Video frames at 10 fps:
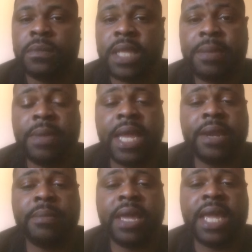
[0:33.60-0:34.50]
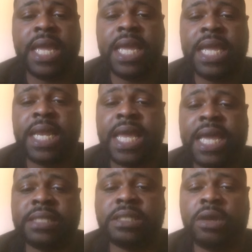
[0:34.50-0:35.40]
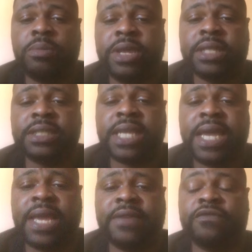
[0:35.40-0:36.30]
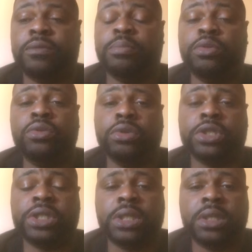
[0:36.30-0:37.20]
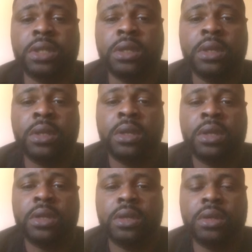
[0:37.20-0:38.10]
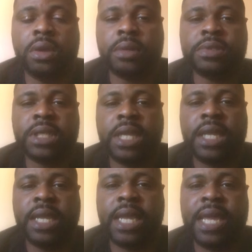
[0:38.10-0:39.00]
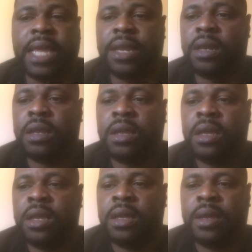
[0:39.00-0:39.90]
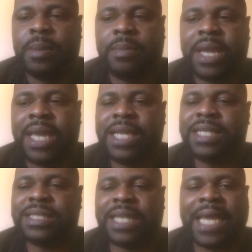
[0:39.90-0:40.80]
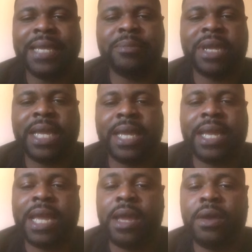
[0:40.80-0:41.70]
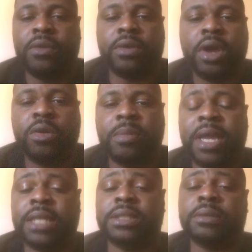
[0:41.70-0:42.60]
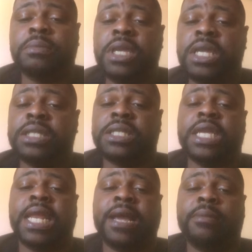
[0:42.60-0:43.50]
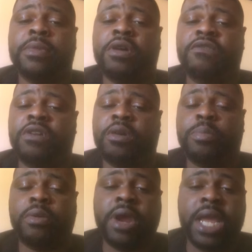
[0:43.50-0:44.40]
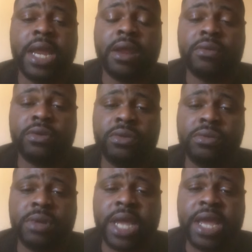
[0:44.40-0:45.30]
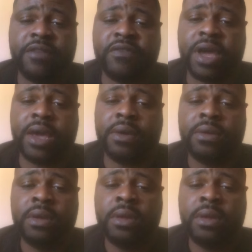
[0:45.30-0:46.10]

they might have made headlines so many times for bullshit. You know what I'm saying? And man, it's like, man, I don't know, man. To me, it seems like a motherfucker praying on dude downfall.